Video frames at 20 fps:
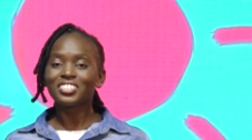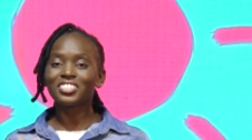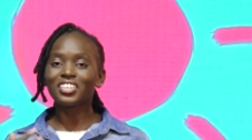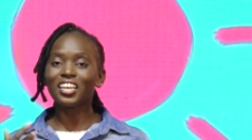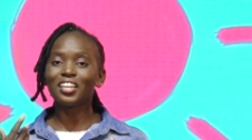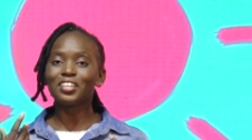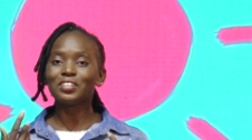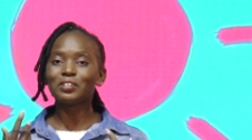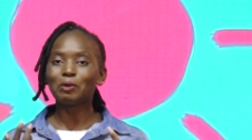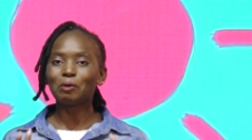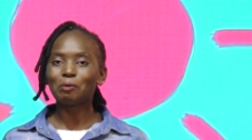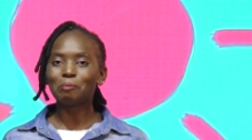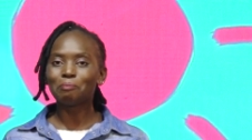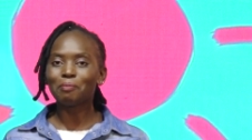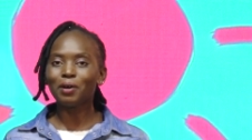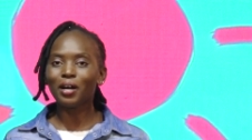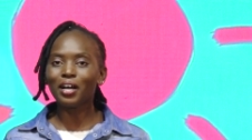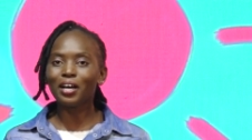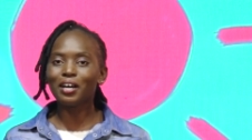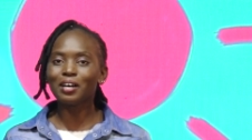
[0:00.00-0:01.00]
Tell your
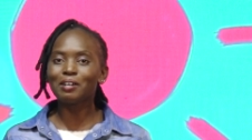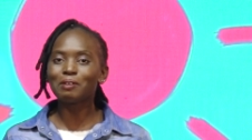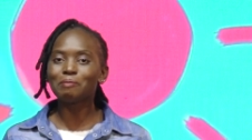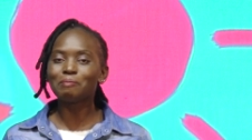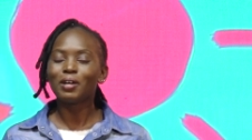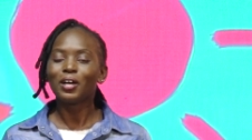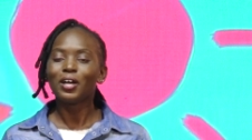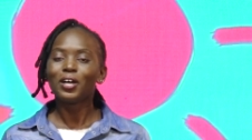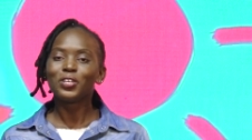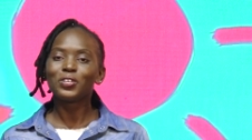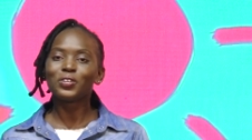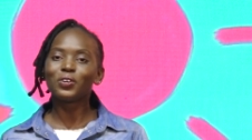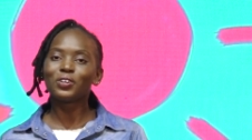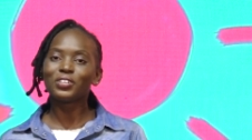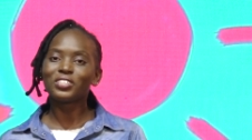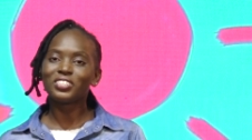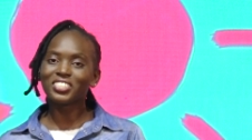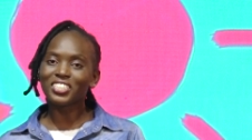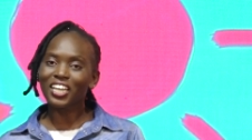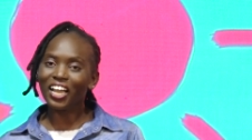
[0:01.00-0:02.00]
mom,
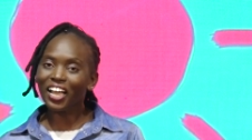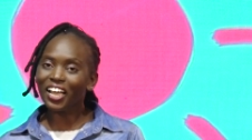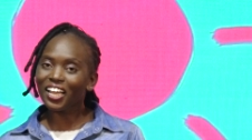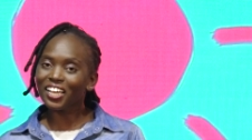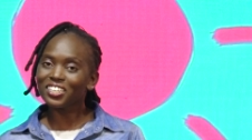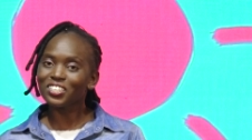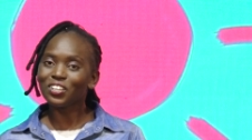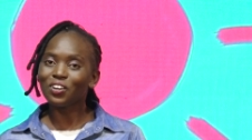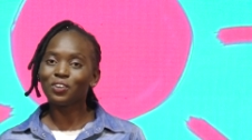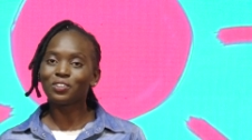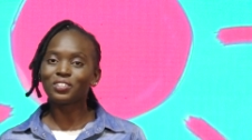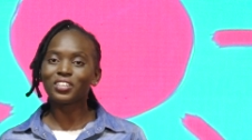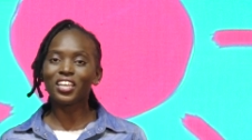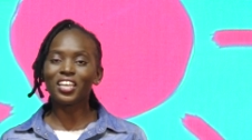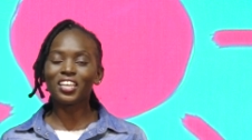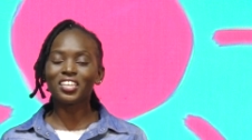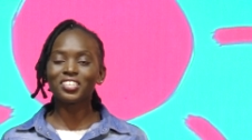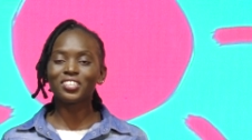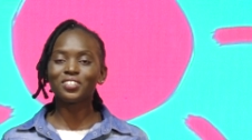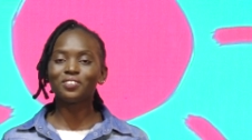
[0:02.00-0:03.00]
your dad, or
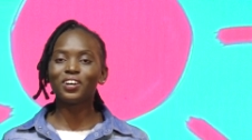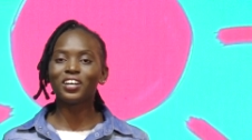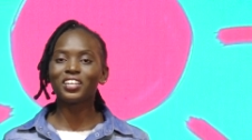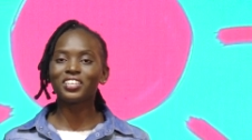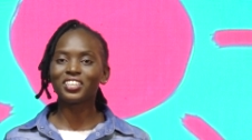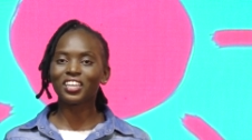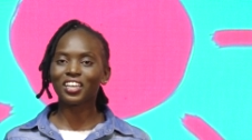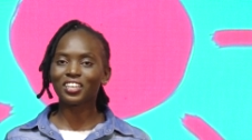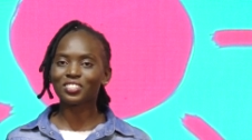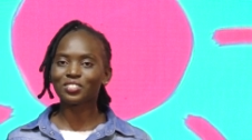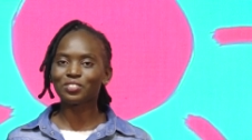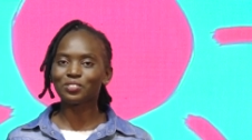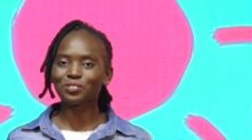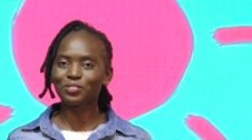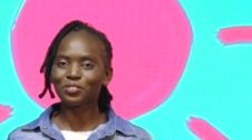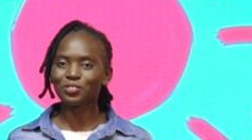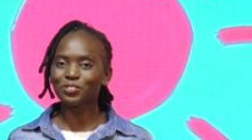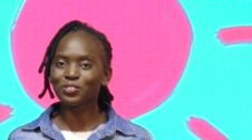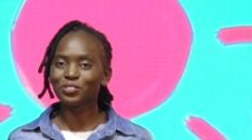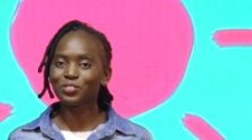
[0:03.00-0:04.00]
anyone next to
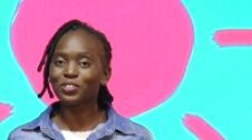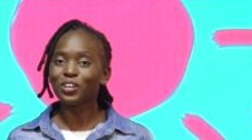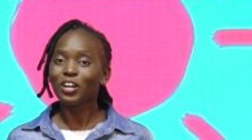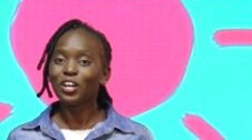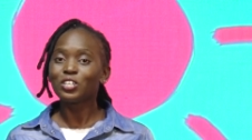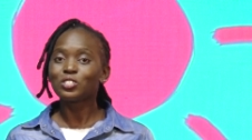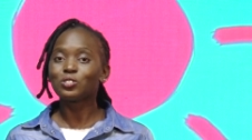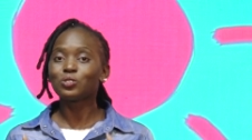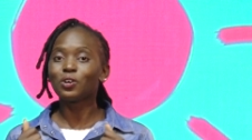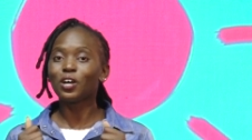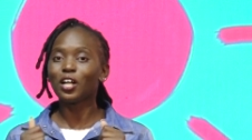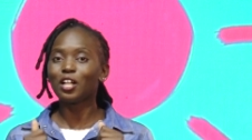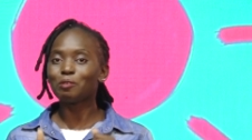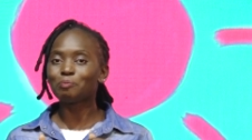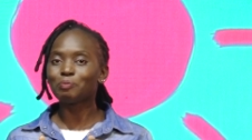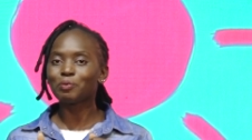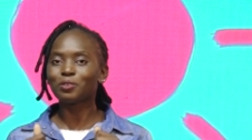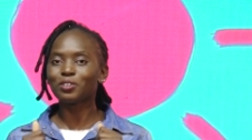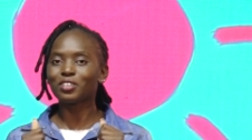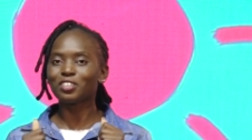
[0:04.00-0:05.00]
you to help
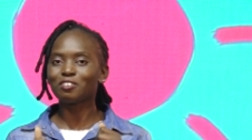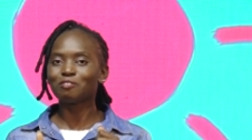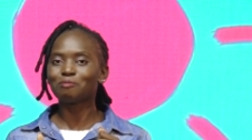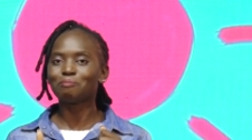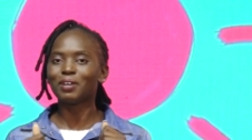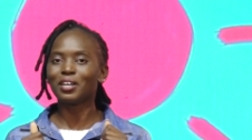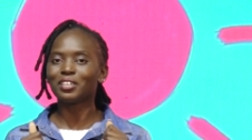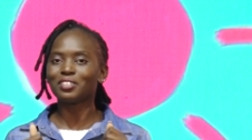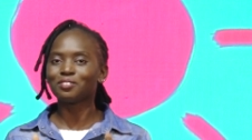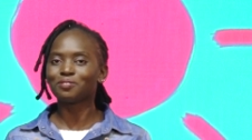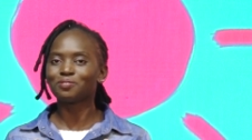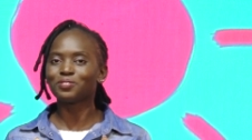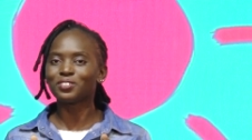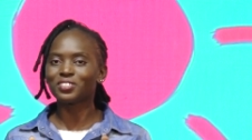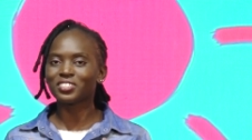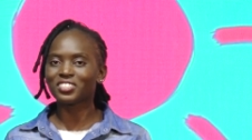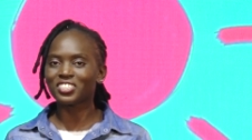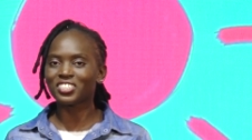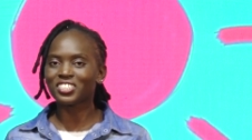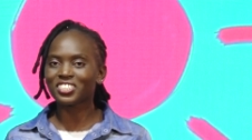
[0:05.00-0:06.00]
you give money
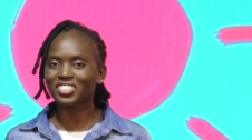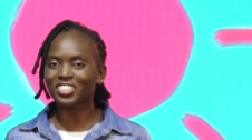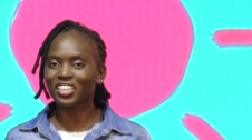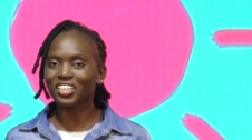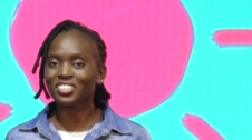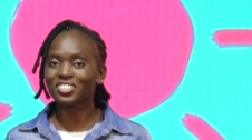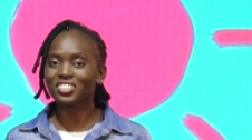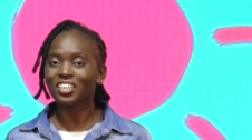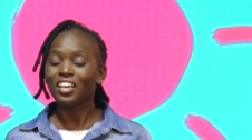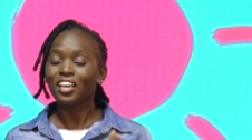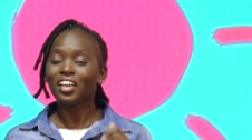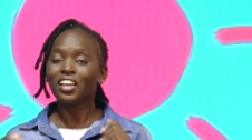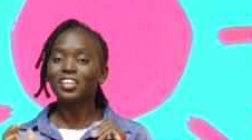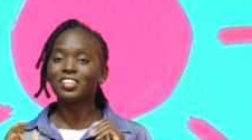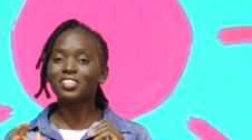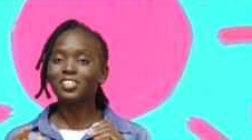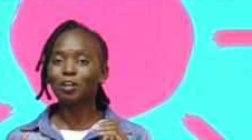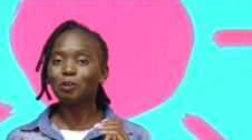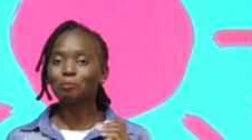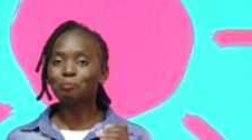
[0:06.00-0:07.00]
for Jesus.
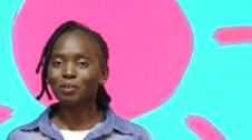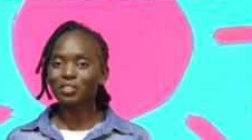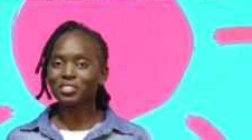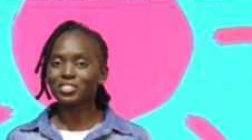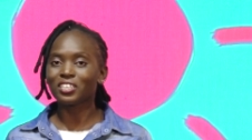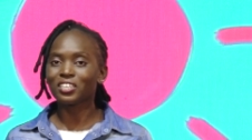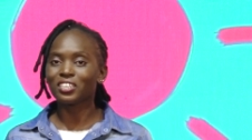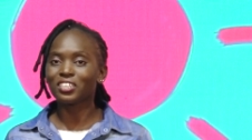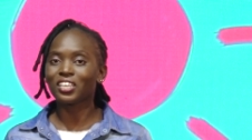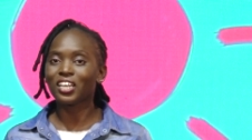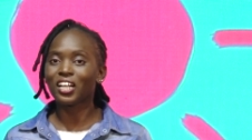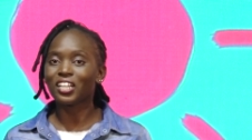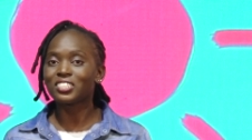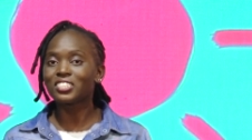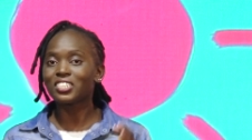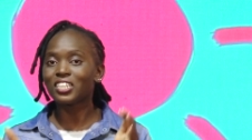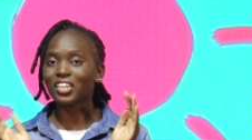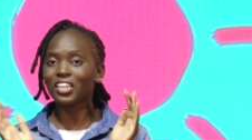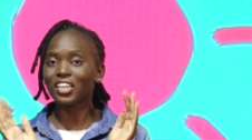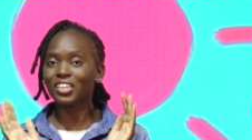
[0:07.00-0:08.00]
And now, boys and
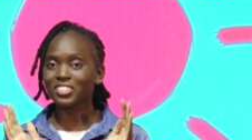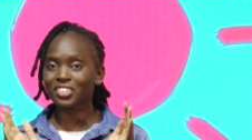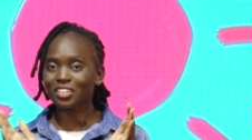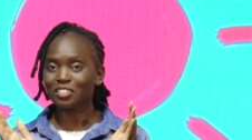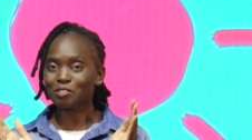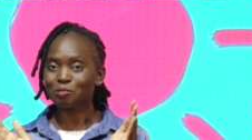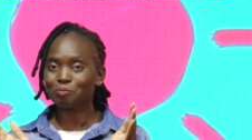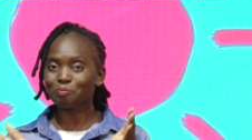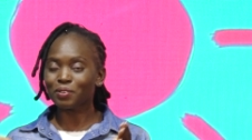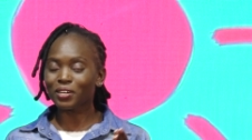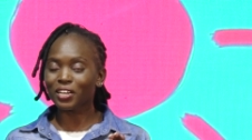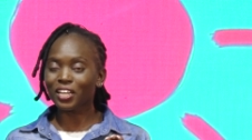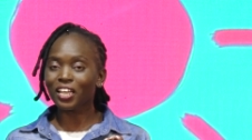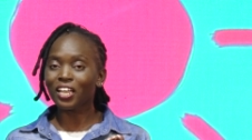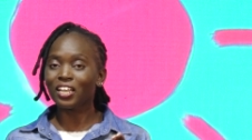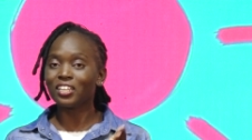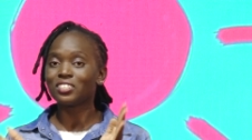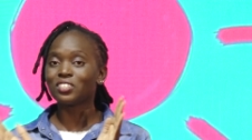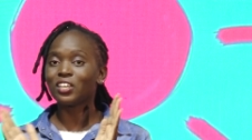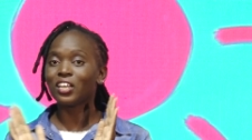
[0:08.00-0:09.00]
girls, let us pray
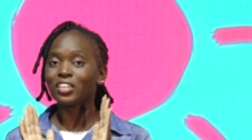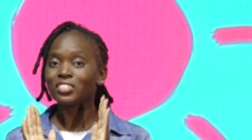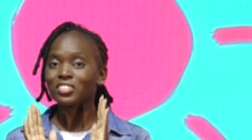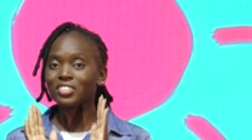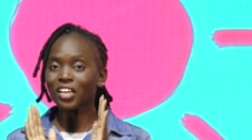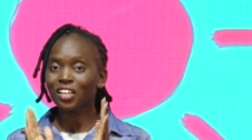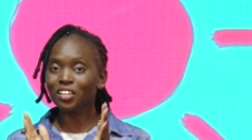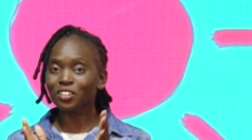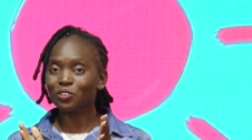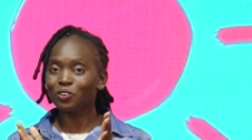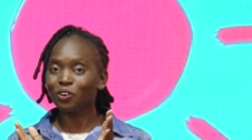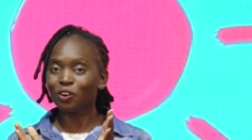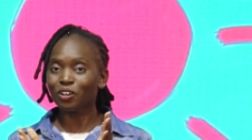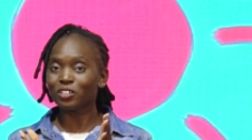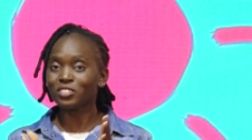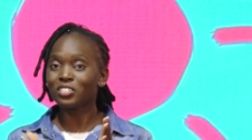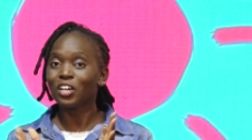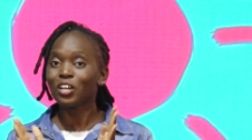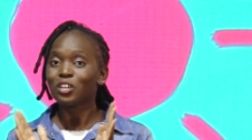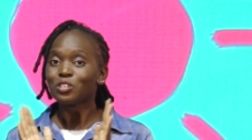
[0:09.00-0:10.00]
and tell
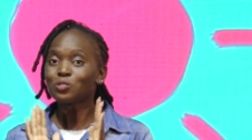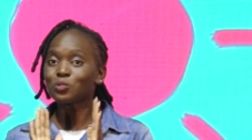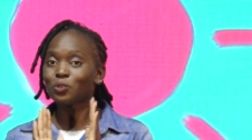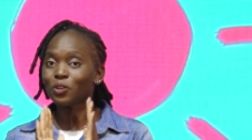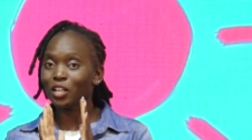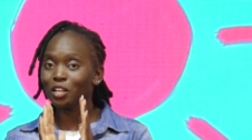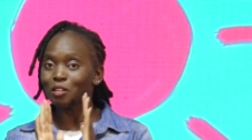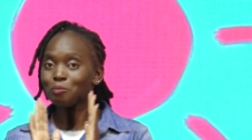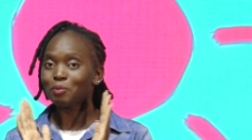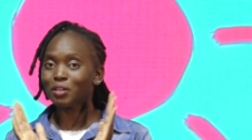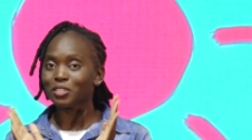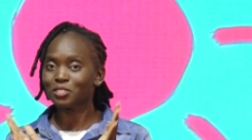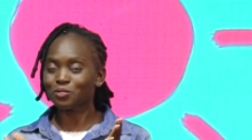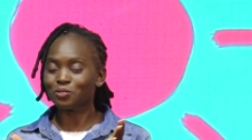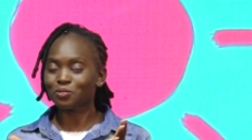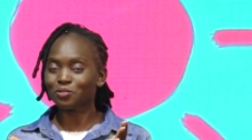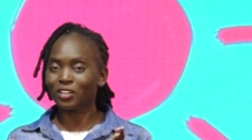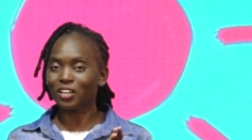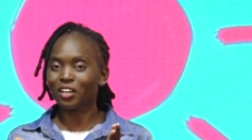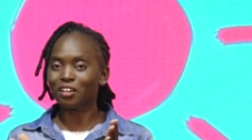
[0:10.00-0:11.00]
God to help us
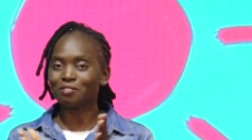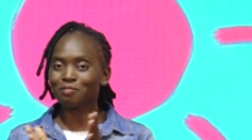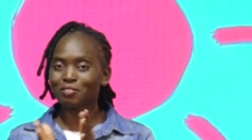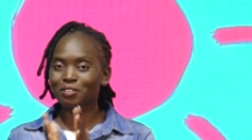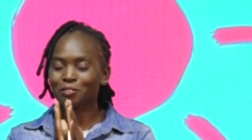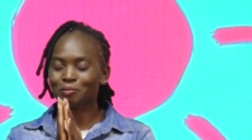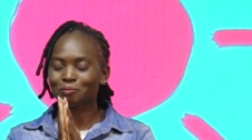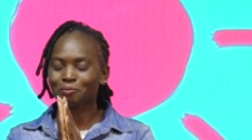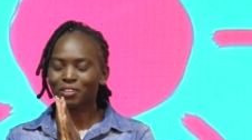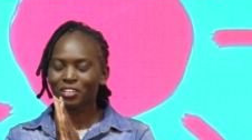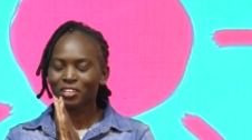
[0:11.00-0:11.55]
to love Him.